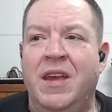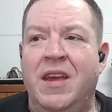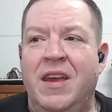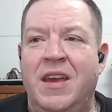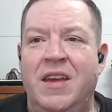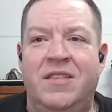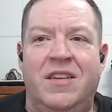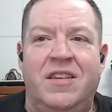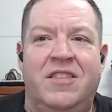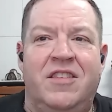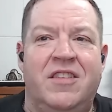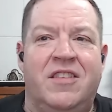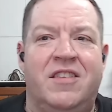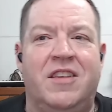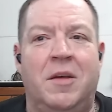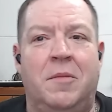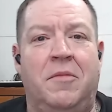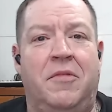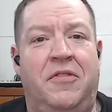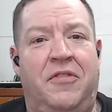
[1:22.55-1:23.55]
Is it just
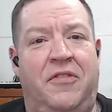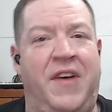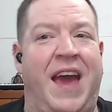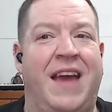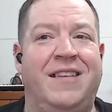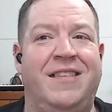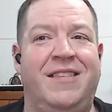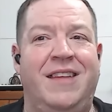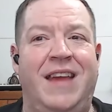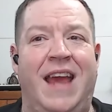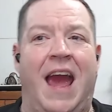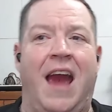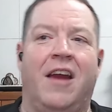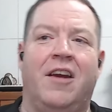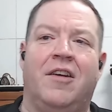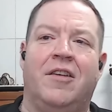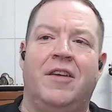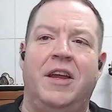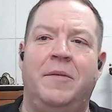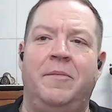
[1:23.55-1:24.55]
some fancy
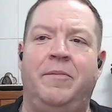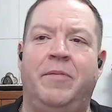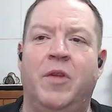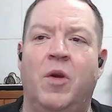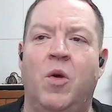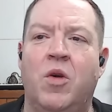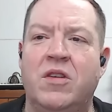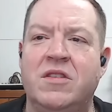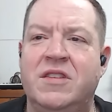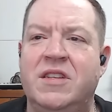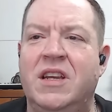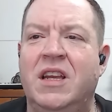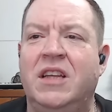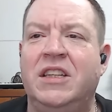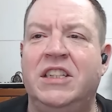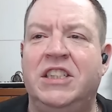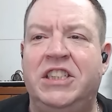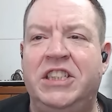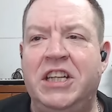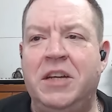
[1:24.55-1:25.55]
acronym, or is it a
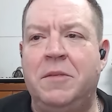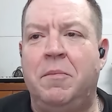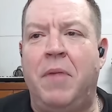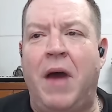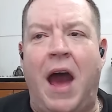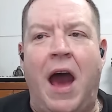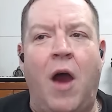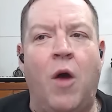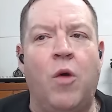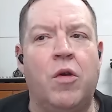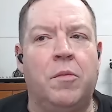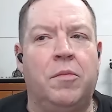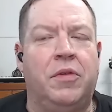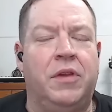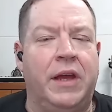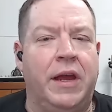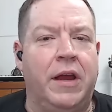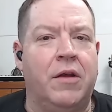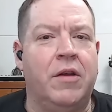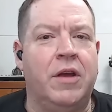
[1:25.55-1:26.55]
legit power
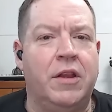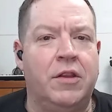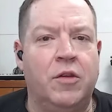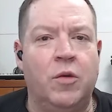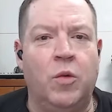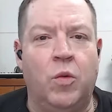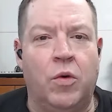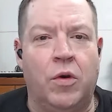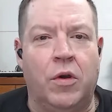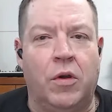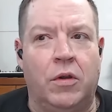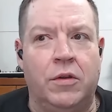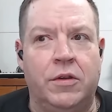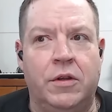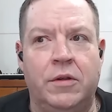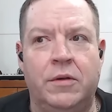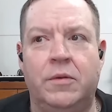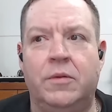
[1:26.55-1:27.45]
player in the world?